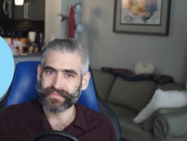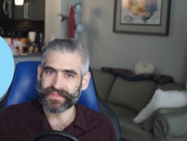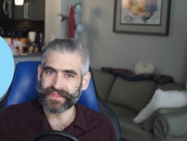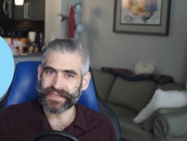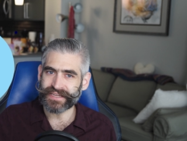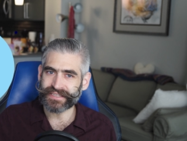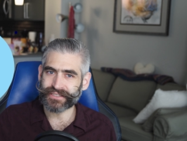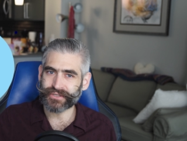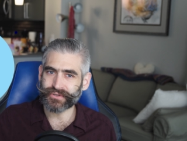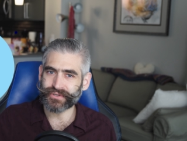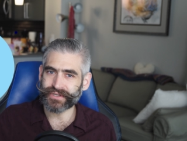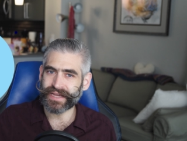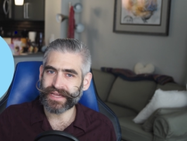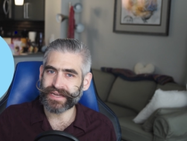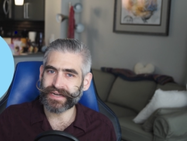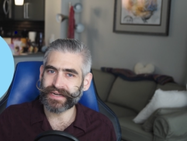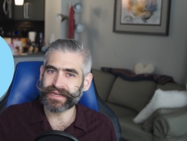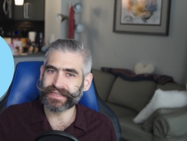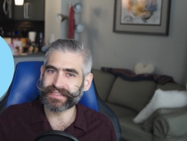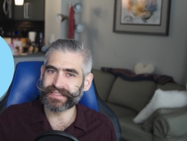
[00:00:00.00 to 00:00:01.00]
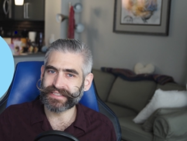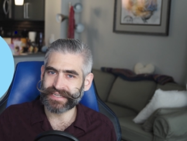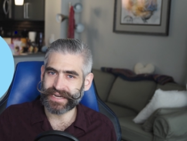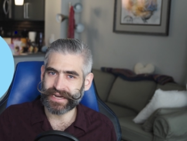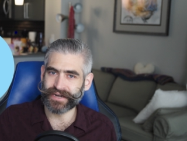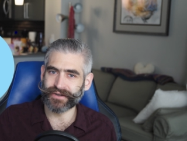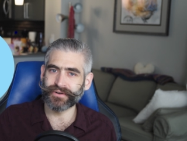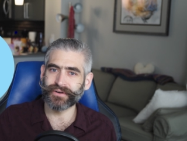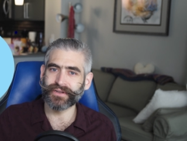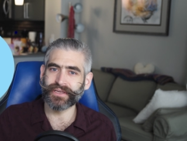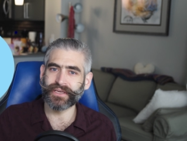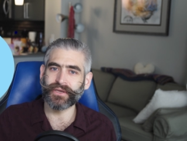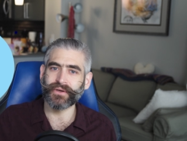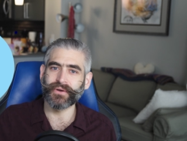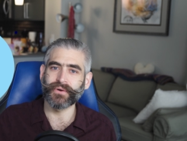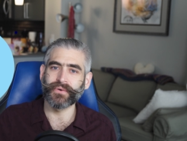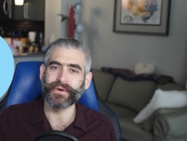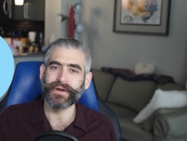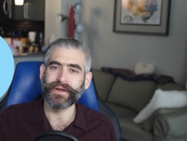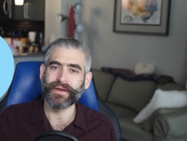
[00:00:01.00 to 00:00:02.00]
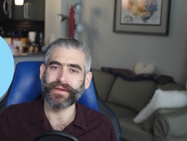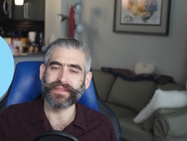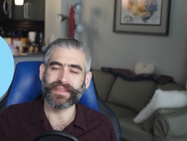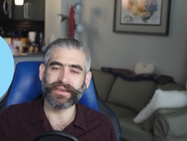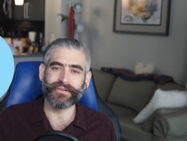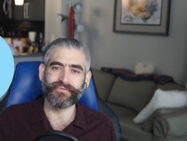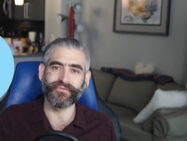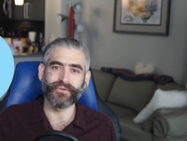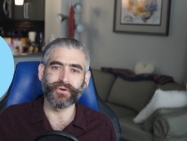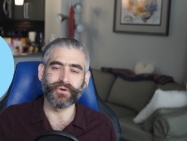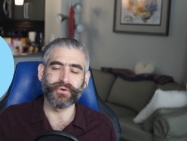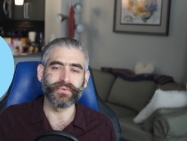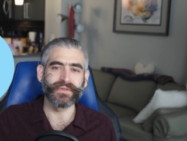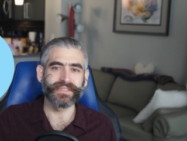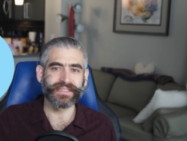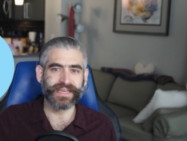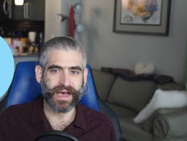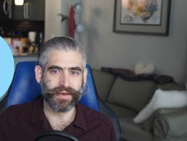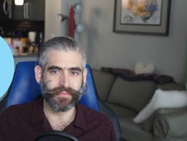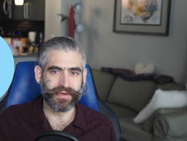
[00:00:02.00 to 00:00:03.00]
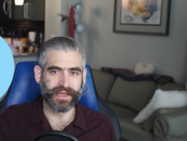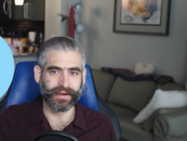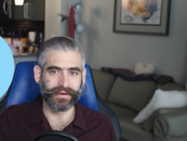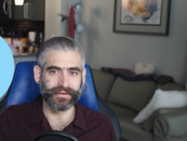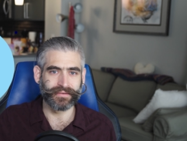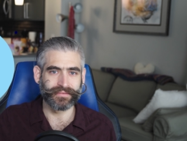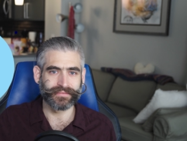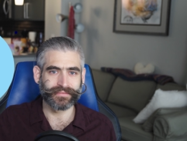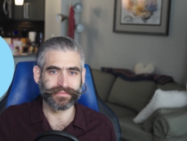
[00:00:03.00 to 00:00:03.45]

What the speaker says: This created a standard cue that food was coming.